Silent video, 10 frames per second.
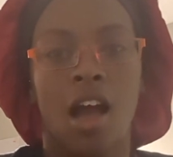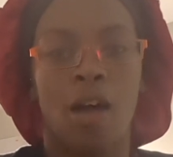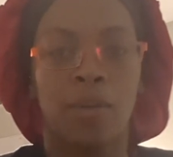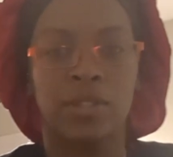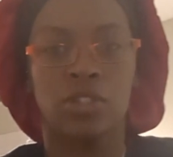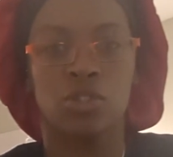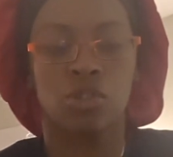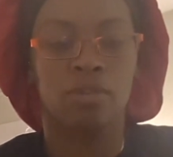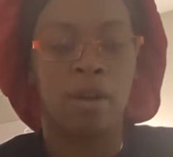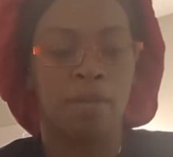I wasn't
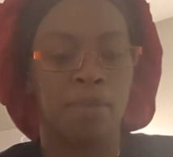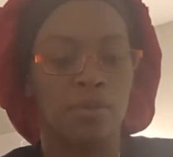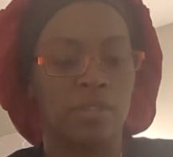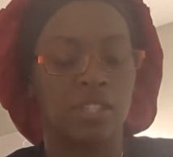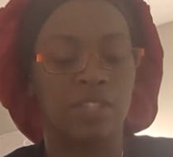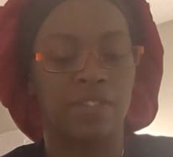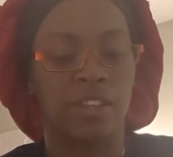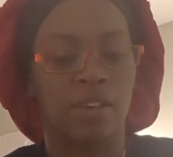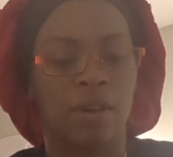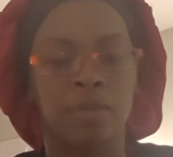sure about posting this
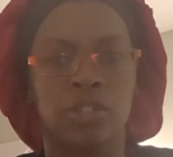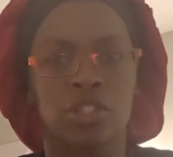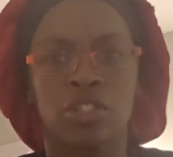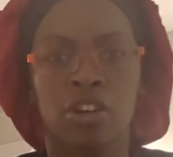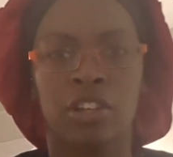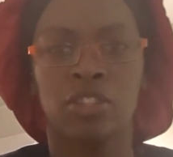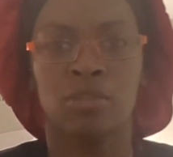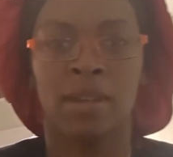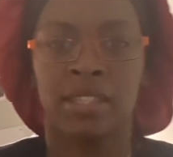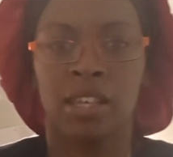video. I was just talking to
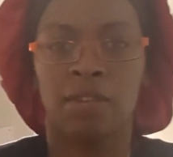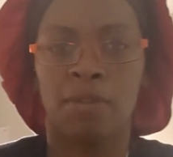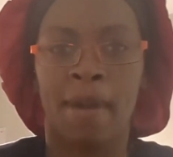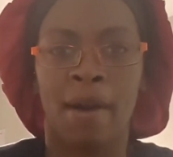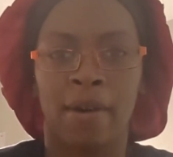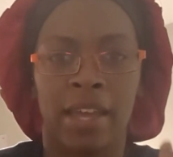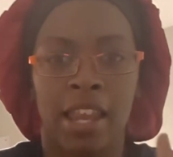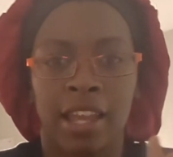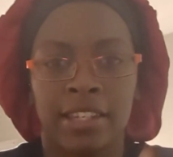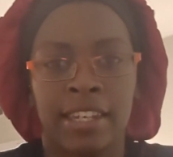myself about an
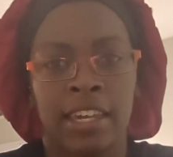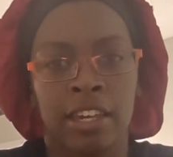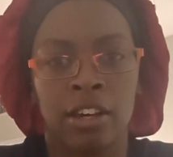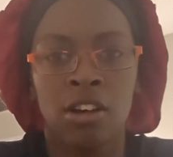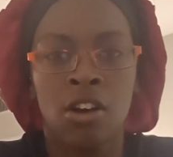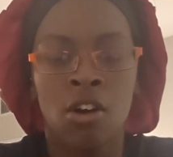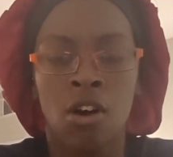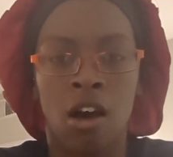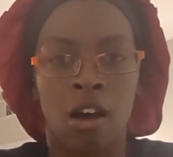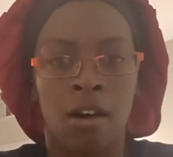idea
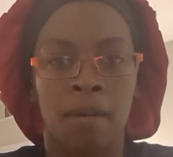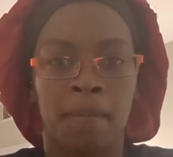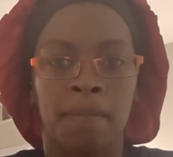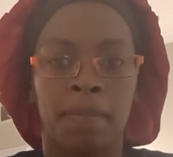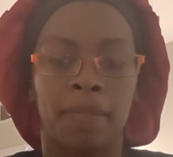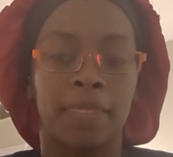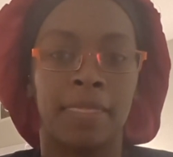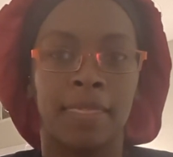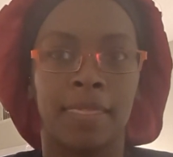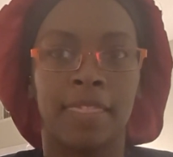um,
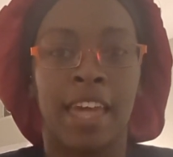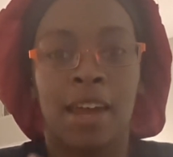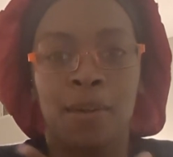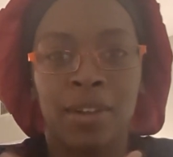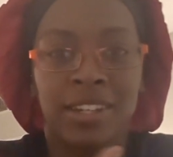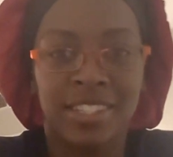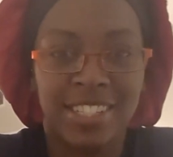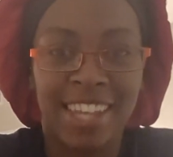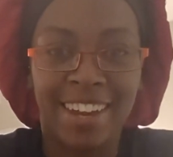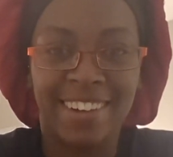that I wanted to
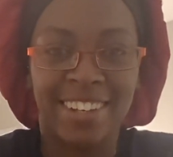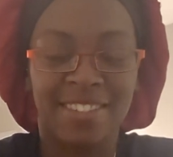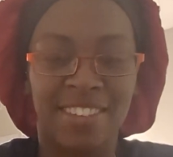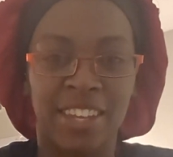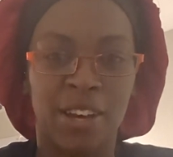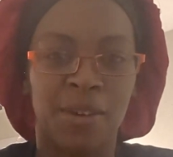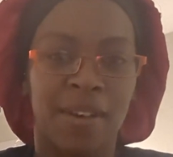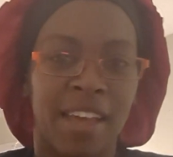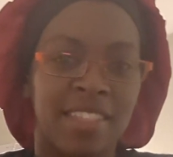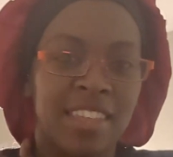share in a video,
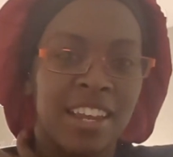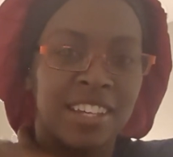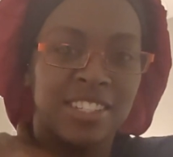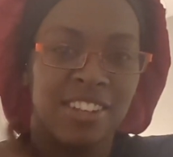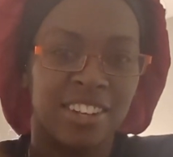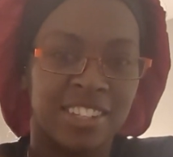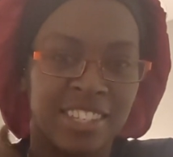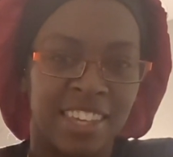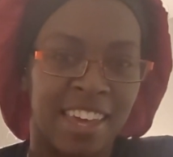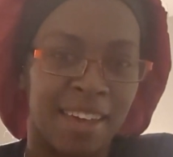and then I started
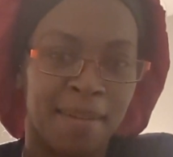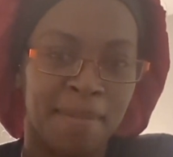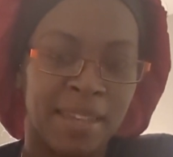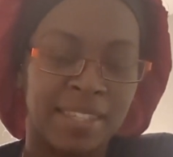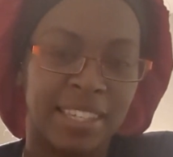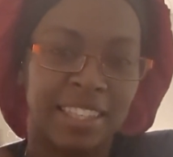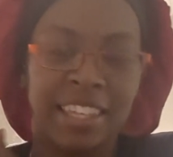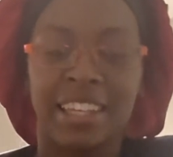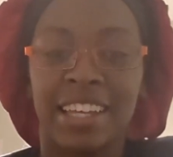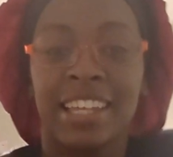to get basically
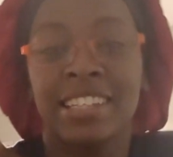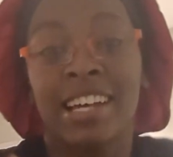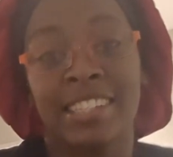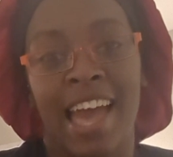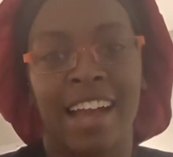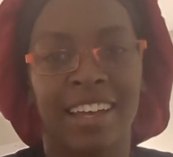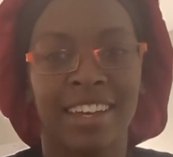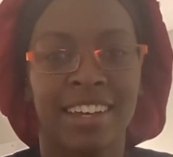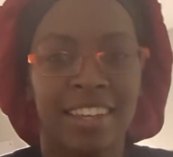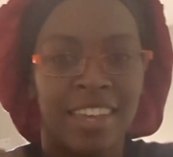an attack
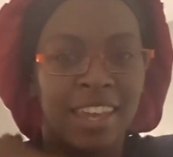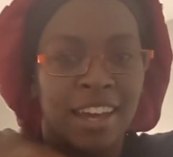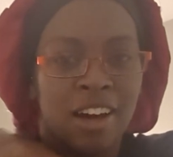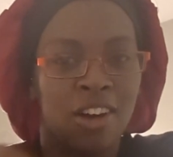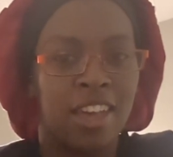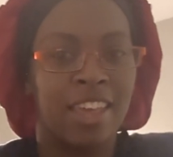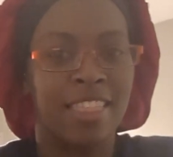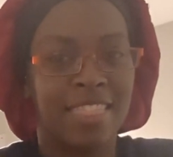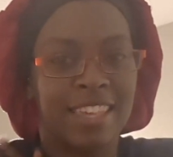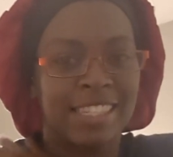
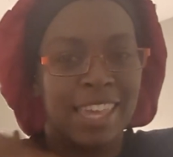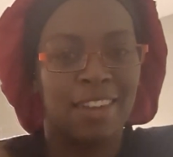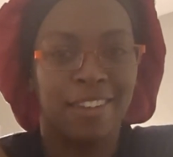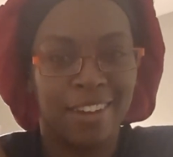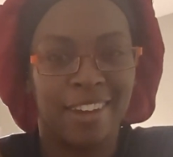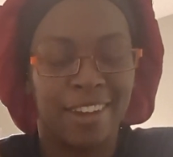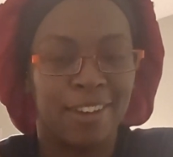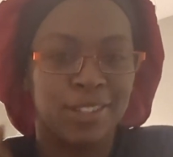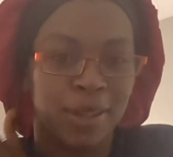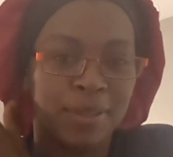in this area
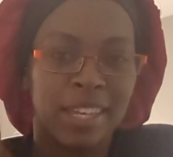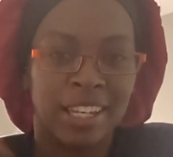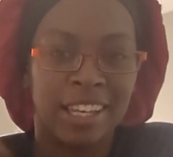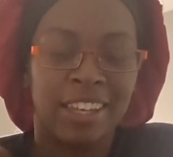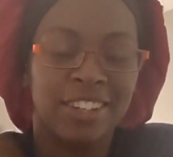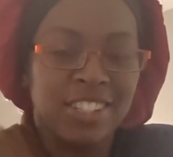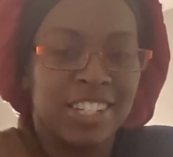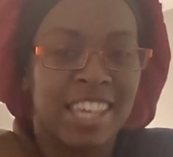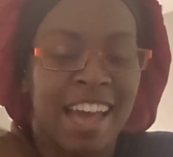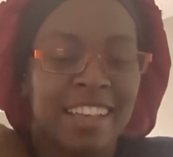here. So I was getting energy
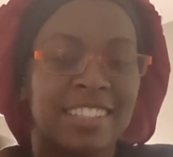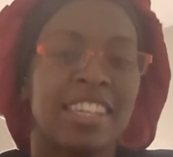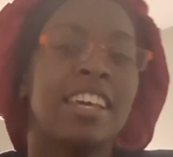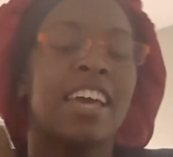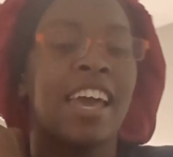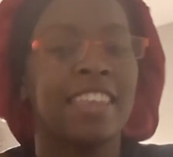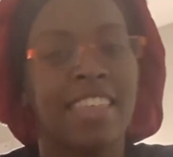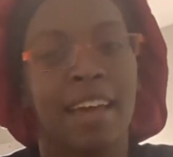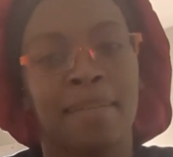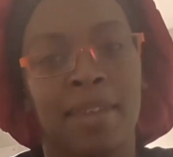attacks, and
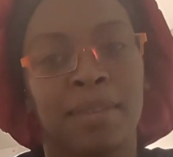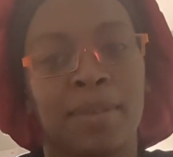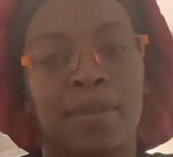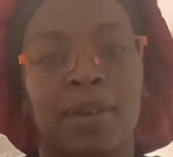that made me